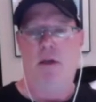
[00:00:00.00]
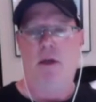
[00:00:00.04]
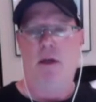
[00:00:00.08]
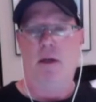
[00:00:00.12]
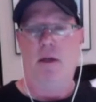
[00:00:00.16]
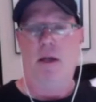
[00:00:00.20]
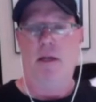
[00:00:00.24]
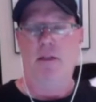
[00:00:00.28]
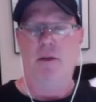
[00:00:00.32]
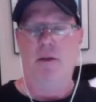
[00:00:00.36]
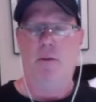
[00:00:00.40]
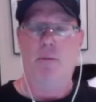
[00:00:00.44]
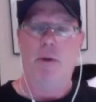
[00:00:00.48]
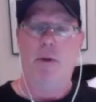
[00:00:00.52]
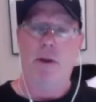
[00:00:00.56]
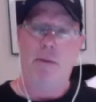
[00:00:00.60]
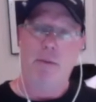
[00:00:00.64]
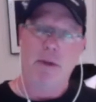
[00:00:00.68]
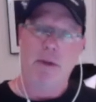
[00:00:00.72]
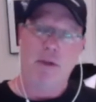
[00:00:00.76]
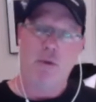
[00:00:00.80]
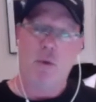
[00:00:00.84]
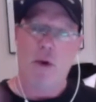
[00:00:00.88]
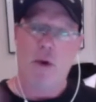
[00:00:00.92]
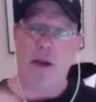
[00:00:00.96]
But in
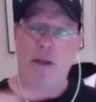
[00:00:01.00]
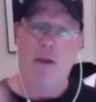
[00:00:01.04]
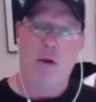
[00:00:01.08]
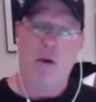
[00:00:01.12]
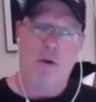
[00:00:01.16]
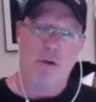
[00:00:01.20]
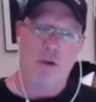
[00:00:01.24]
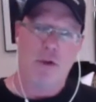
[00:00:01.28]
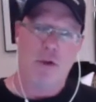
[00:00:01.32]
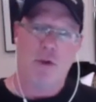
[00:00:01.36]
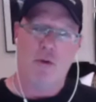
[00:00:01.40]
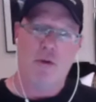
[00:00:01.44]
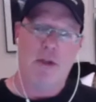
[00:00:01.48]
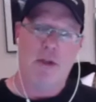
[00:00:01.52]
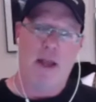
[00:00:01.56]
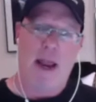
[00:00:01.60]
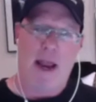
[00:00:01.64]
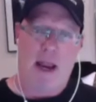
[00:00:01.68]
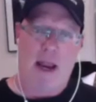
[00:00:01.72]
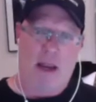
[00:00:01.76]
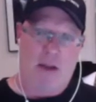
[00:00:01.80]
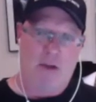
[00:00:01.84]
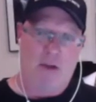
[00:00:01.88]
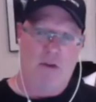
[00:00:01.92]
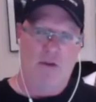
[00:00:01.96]
between those 2
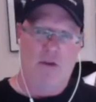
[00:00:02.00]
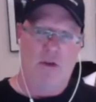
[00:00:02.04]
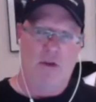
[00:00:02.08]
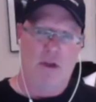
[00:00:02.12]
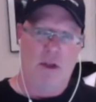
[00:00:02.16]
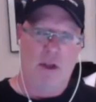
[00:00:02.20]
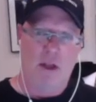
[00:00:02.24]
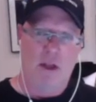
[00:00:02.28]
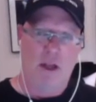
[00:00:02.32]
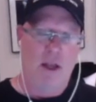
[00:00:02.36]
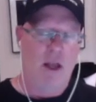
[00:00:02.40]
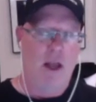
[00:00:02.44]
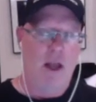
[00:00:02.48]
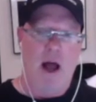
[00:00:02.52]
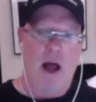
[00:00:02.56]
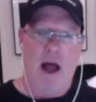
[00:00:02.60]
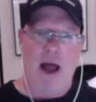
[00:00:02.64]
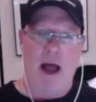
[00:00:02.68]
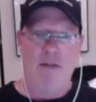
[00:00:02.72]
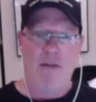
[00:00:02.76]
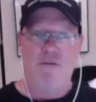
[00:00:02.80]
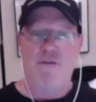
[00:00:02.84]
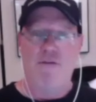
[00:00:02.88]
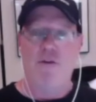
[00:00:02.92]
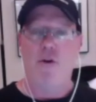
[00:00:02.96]
days,
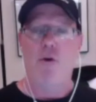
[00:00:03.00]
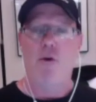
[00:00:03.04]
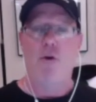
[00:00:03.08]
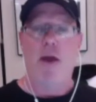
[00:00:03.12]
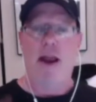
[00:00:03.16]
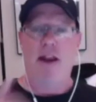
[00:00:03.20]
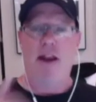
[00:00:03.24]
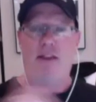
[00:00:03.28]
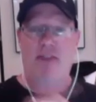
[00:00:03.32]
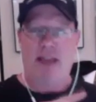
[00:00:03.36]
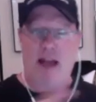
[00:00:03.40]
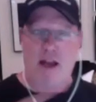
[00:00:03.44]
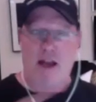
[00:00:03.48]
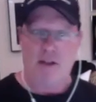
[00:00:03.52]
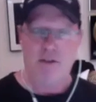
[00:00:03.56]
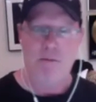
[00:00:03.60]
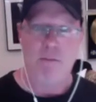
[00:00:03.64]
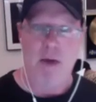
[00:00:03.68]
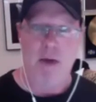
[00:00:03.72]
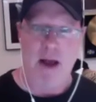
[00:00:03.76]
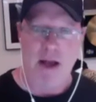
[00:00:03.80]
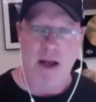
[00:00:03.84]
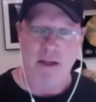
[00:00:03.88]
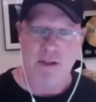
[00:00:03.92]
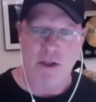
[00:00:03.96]
I flew 8,000
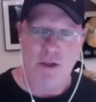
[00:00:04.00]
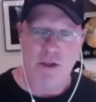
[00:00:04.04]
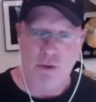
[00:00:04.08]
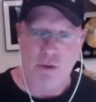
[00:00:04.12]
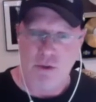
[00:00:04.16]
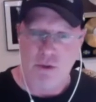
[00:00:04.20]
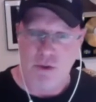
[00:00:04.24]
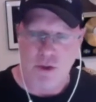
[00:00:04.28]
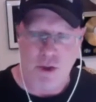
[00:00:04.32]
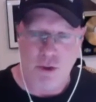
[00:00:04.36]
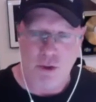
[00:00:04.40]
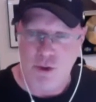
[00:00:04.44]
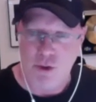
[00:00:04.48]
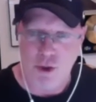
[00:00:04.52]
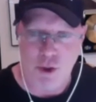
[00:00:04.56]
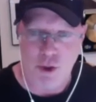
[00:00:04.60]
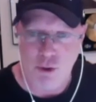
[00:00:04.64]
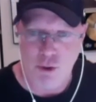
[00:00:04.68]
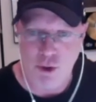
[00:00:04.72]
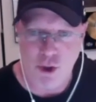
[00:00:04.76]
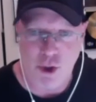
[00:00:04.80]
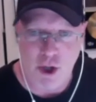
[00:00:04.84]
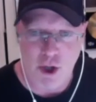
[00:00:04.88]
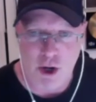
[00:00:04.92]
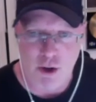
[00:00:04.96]
miles to do 2
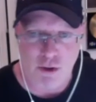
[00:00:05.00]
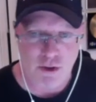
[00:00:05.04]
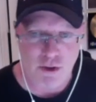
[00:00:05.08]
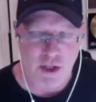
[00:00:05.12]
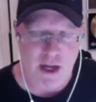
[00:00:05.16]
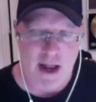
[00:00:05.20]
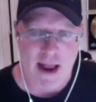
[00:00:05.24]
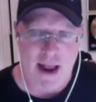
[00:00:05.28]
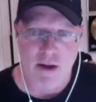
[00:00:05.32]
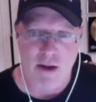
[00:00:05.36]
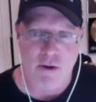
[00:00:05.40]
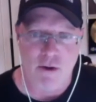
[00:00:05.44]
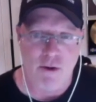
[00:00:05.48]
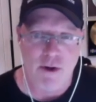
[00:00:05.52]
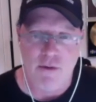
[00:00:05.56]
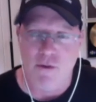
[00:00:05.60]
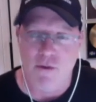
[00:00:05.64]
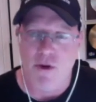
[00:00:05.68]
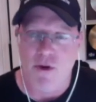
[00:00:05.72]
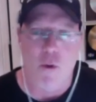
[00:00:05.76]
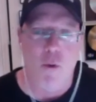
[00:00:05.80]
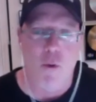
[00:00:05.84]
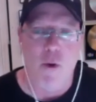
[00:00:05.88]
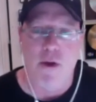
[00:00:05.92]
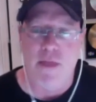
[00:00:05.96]
shows and I don't even
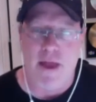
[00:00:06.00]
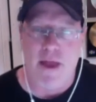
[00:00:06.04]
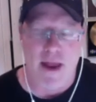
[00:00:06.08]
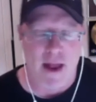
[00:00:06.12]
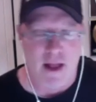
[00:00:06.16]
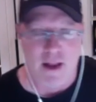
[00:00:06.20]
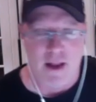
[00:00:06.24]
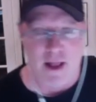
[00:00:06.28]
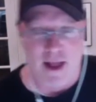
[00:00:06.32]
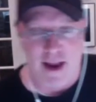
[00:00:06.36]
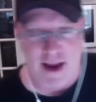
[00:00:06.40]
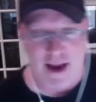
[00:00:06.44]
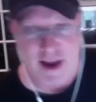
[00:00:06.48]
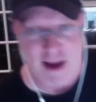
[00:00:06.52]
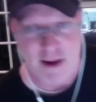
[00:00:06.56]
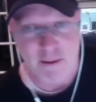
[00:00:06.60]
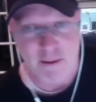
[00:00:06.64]
know where the hell I am.